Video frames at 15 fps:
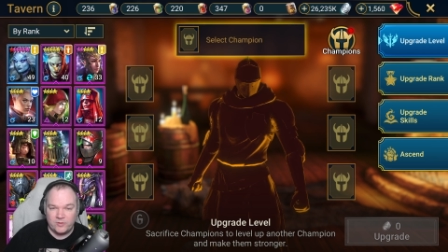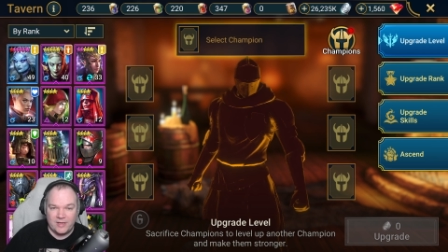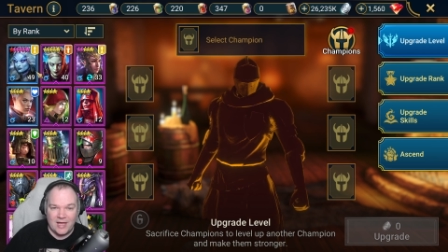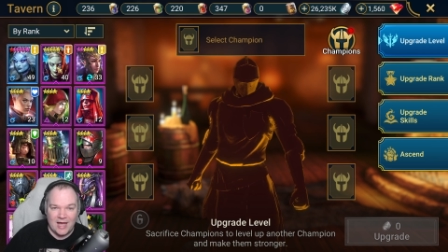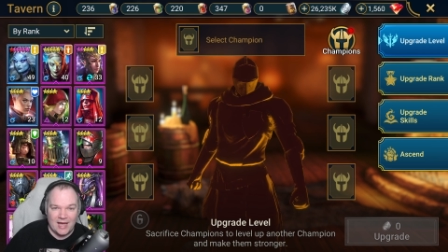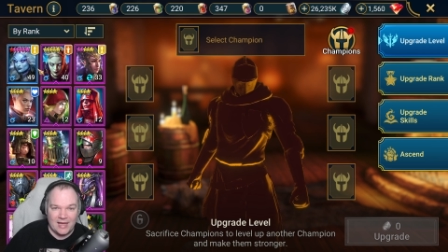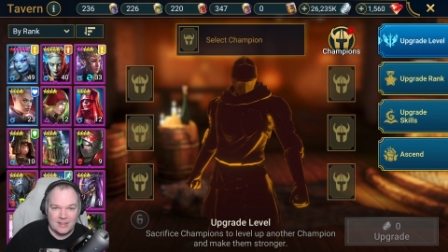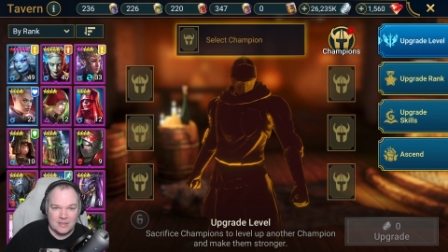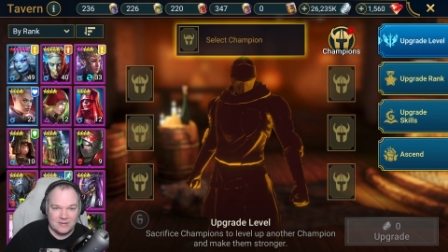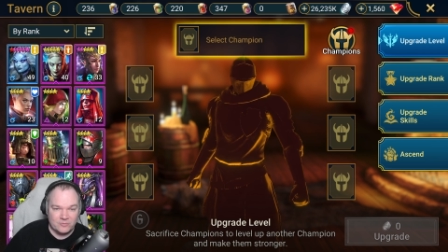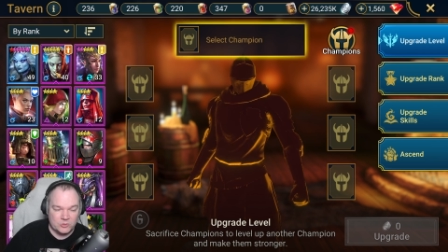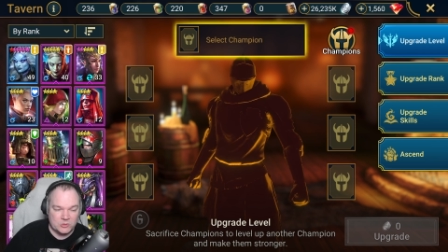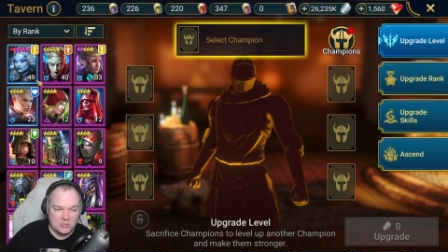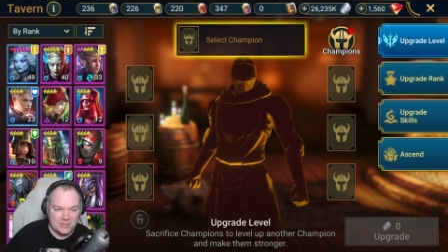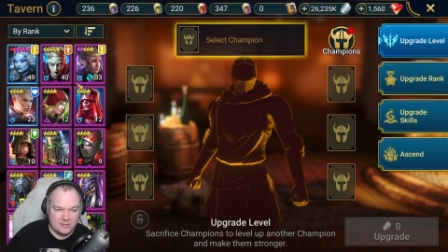high
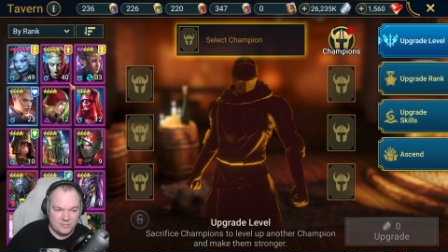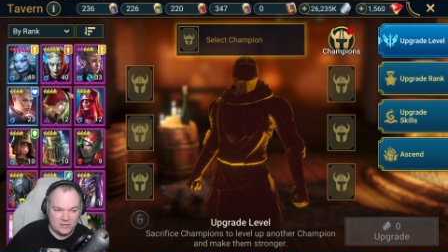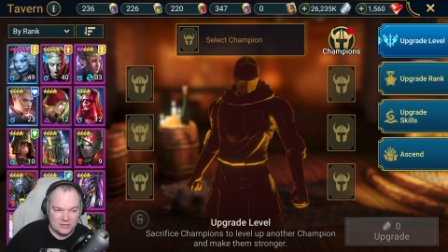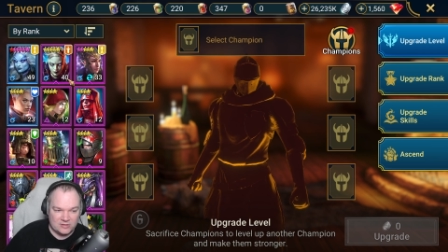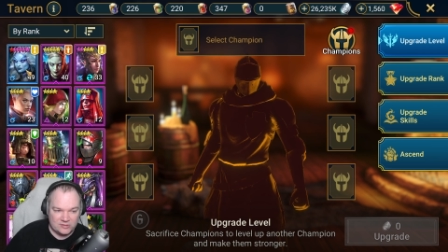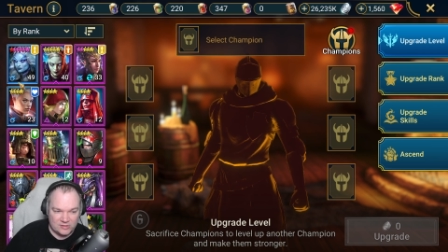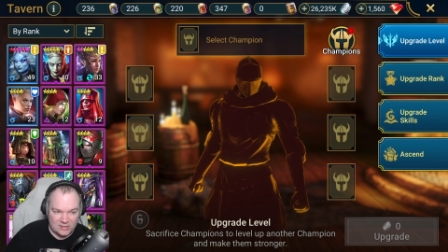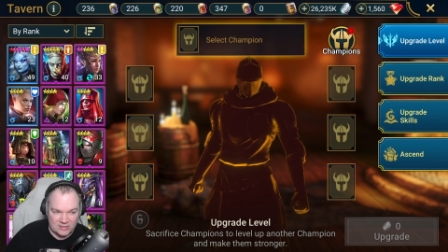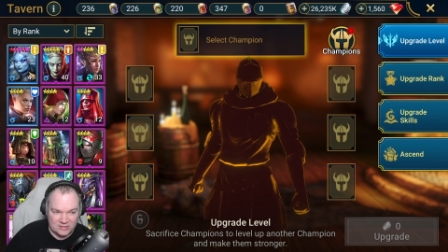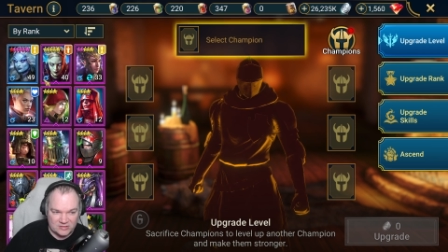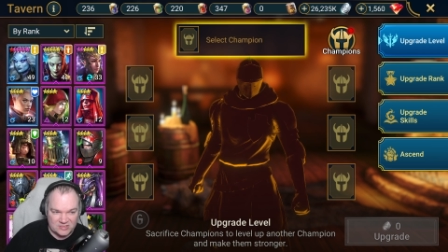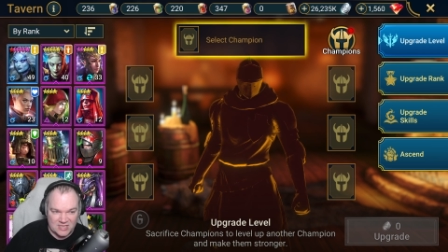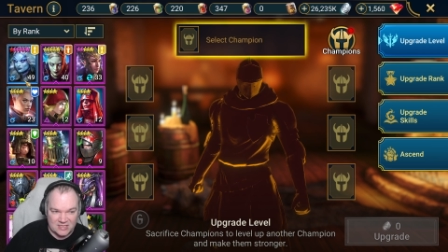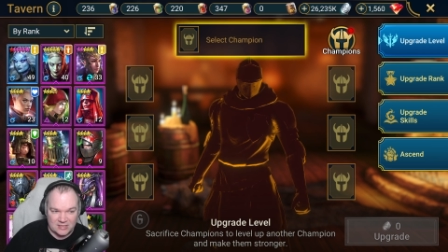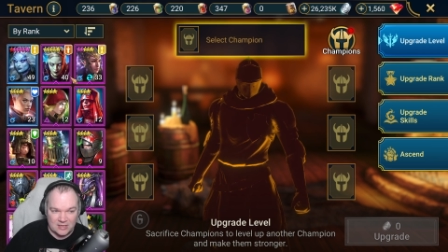level champions, and it's
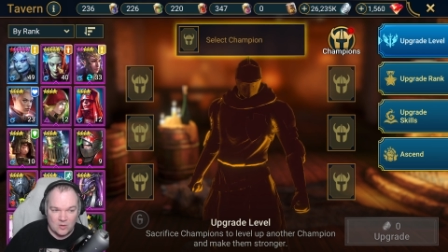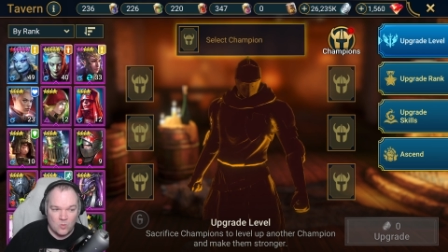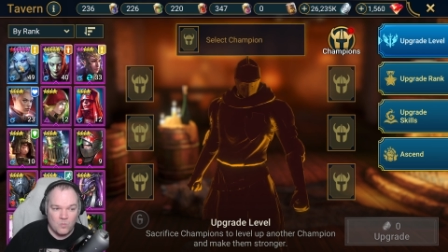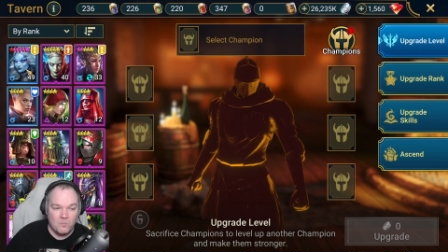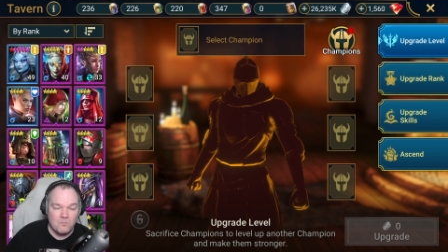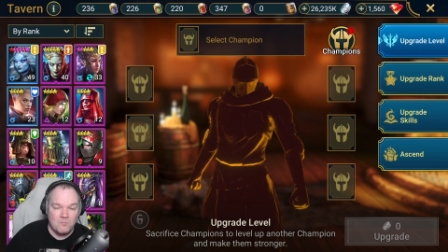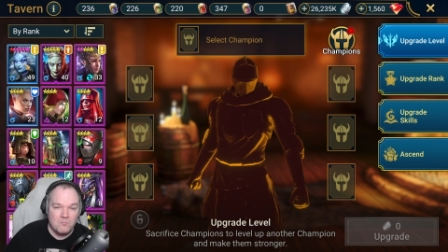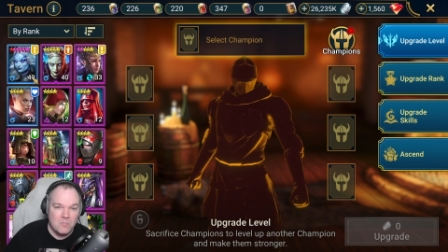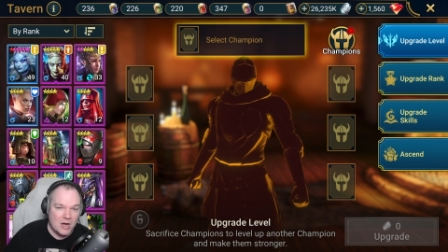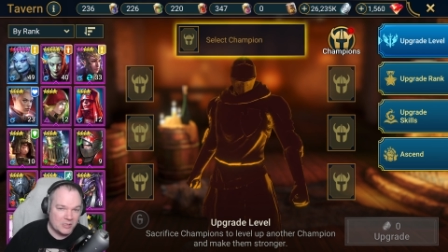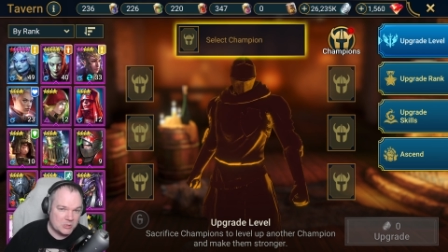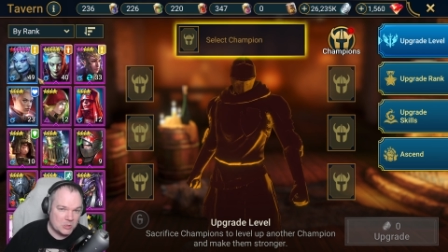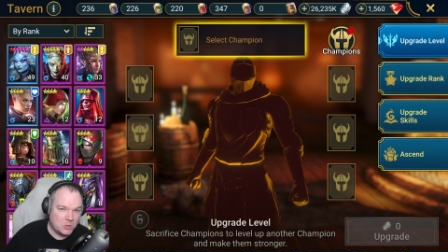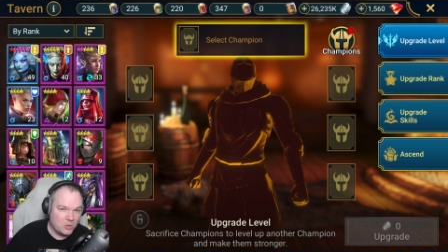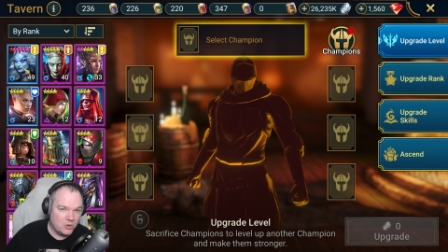taking
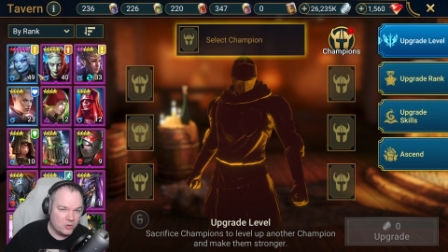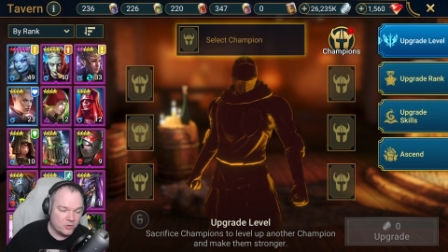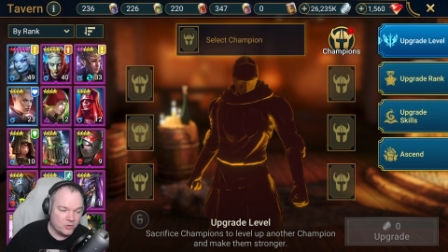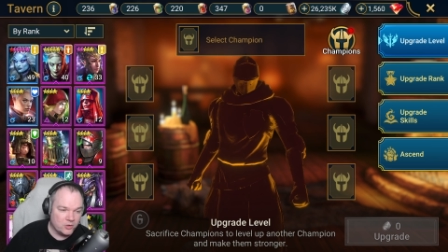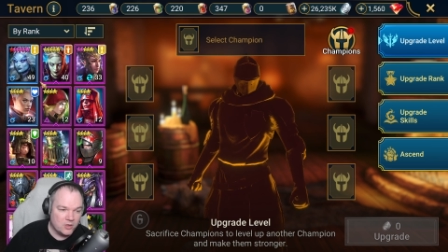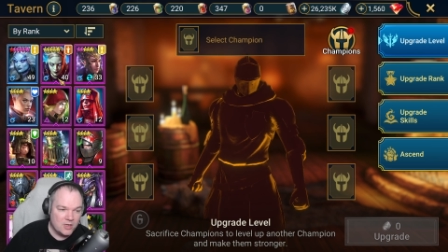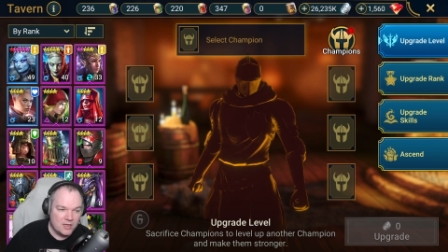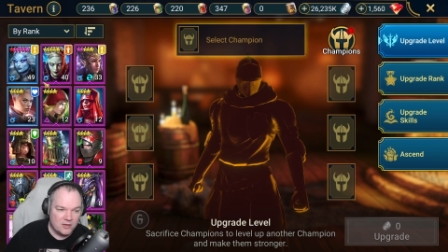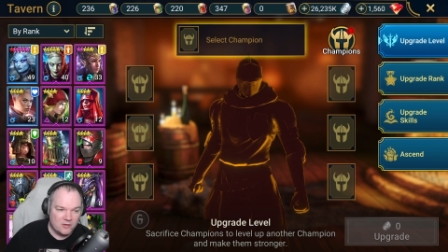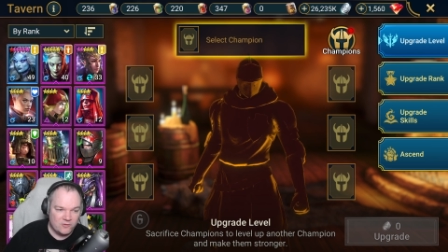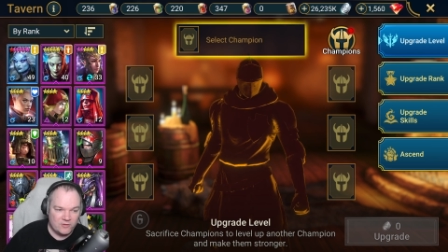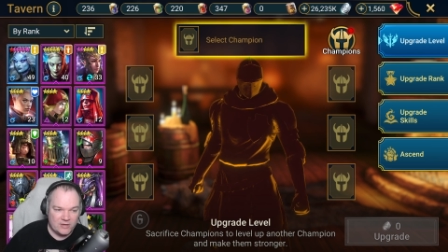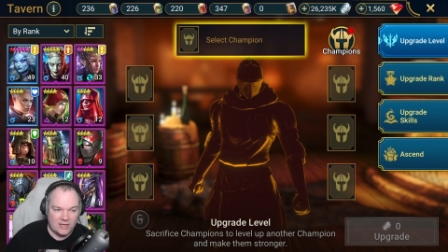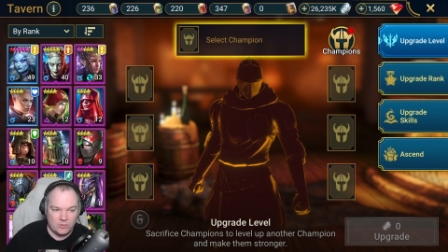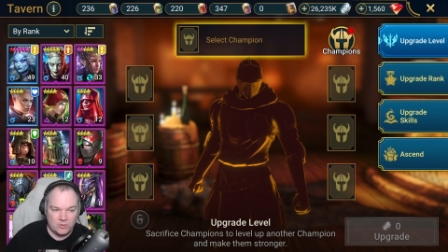much longer
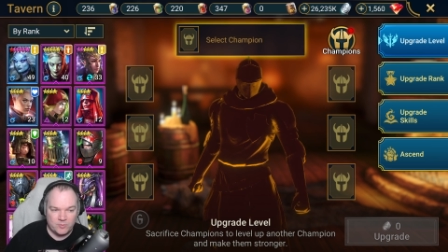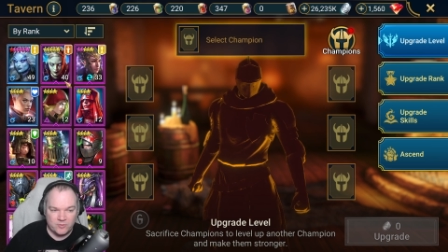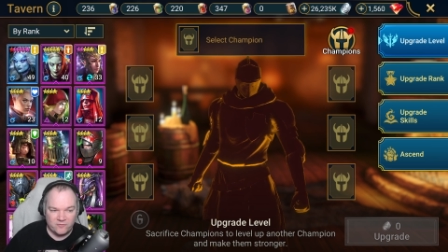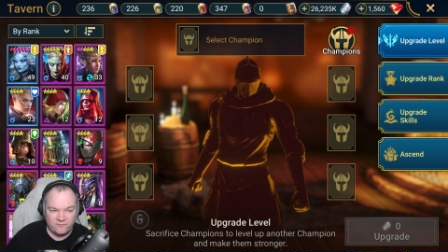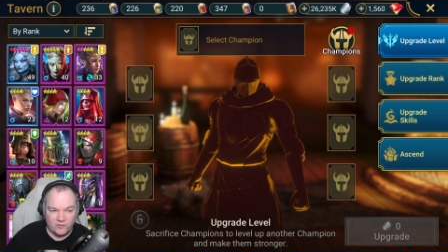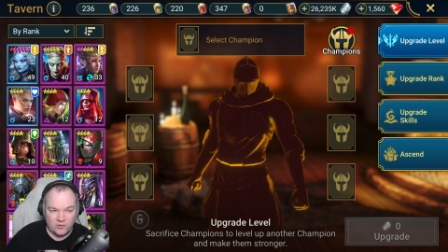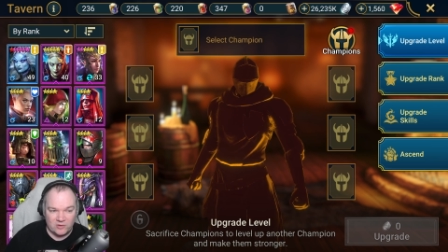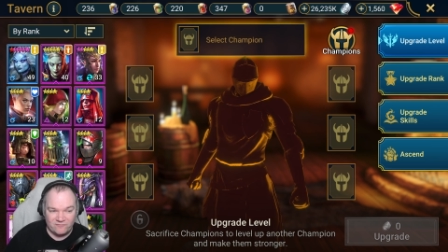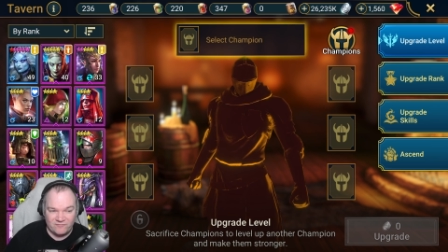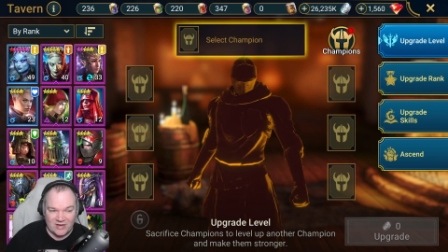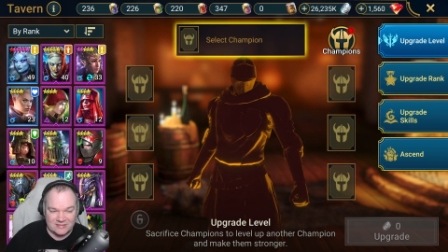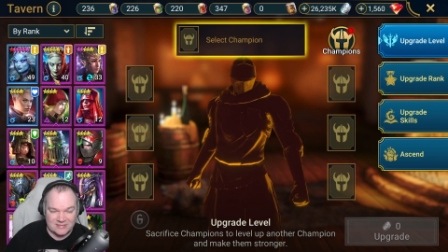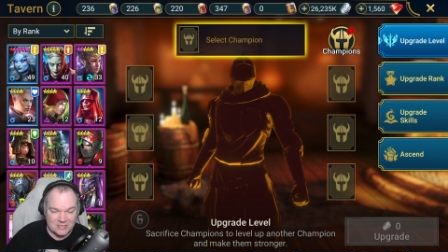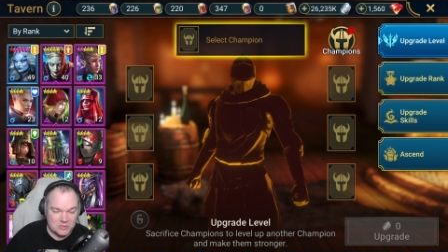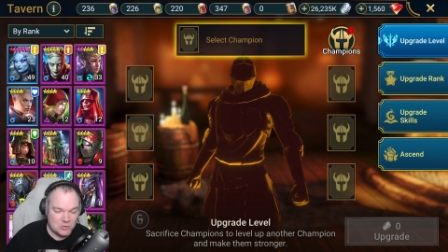than I would prefer. In
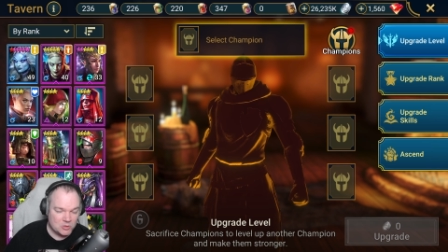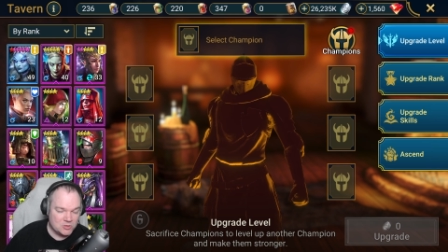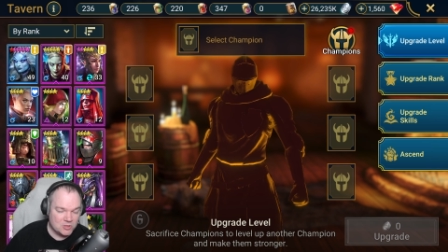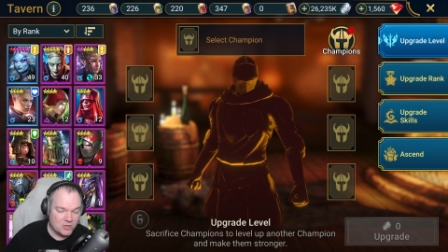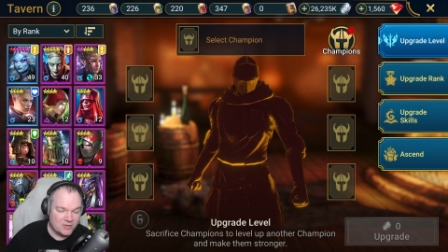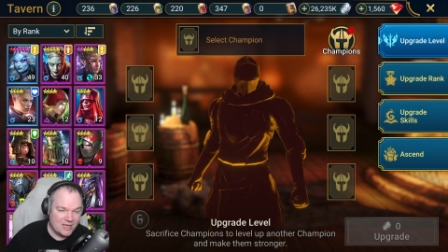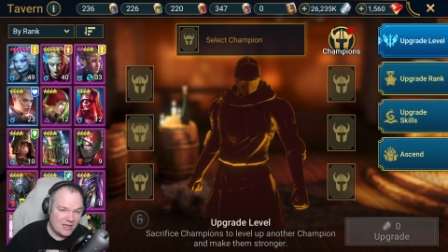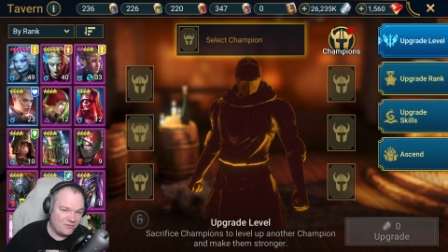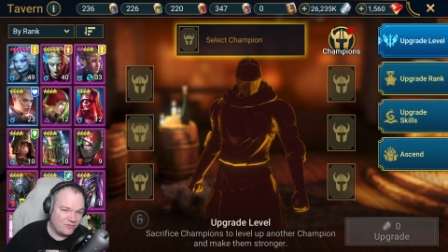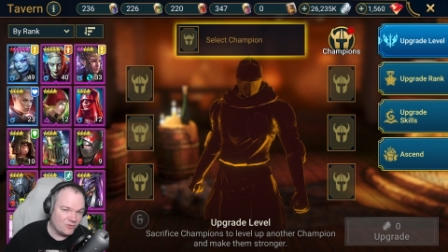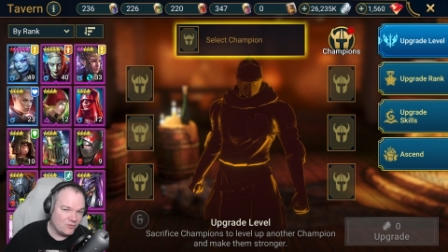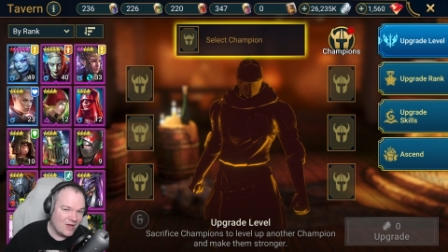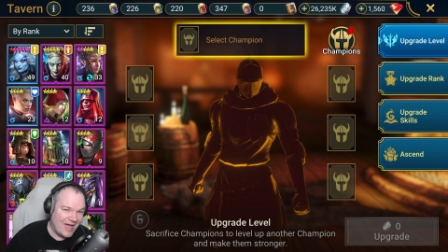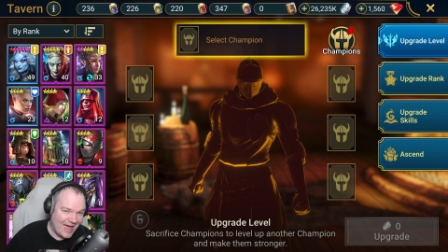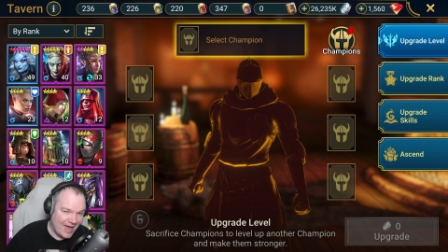fact, I took Dark
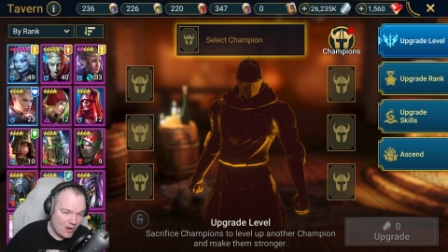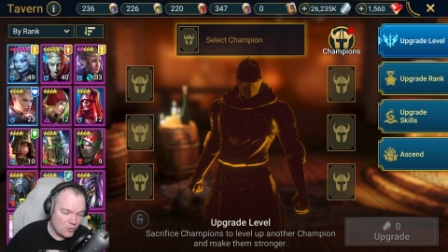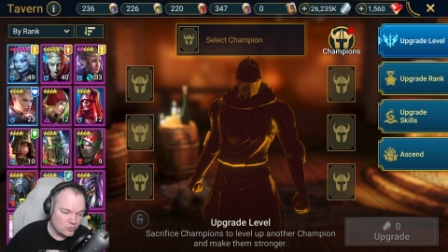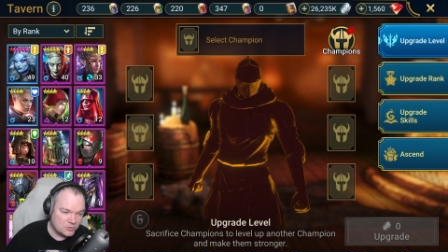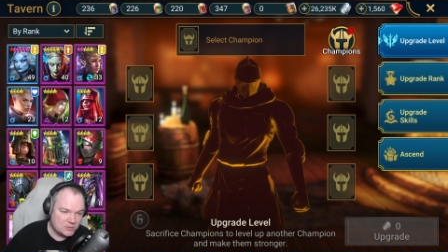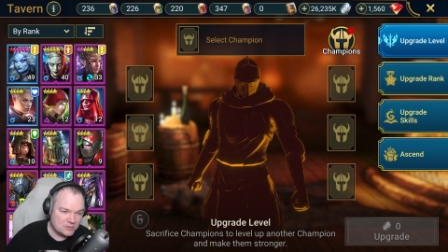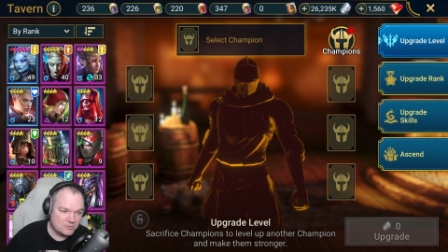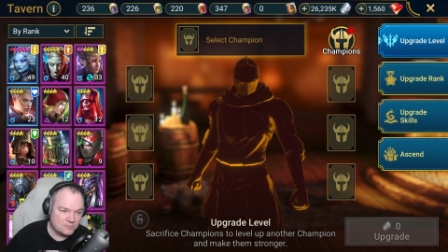Athel out.